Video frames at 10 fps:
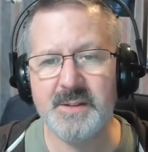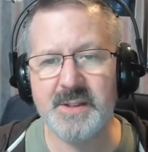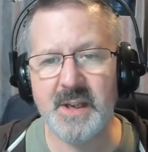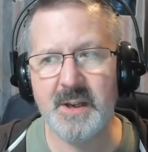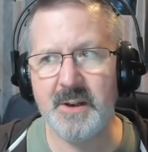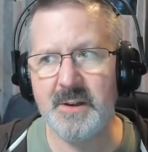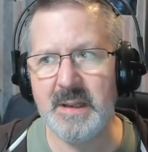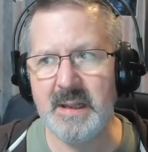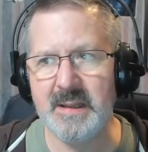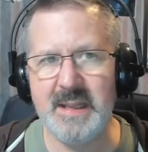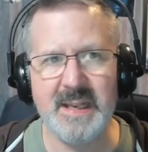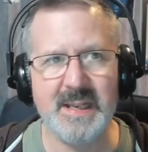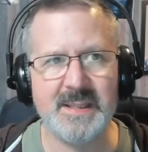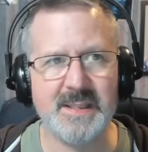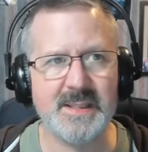so
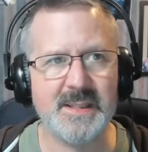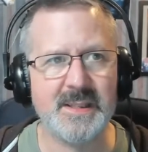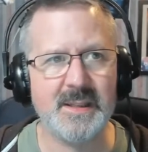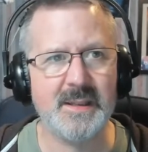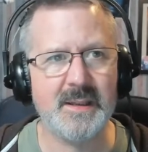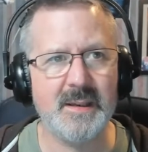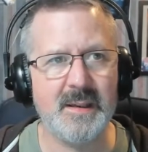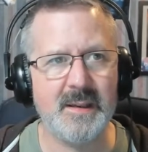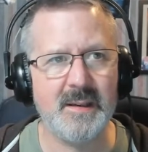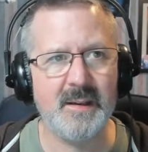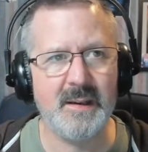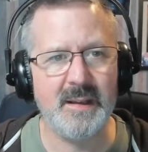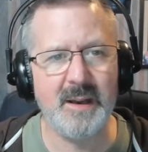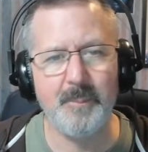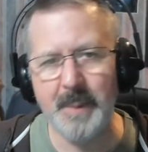this
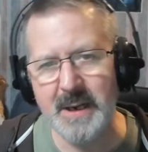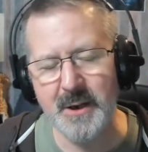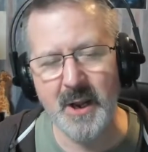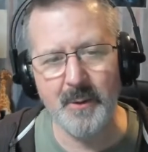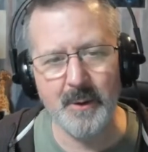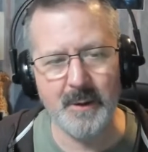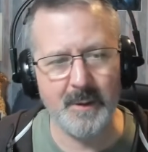there'll be no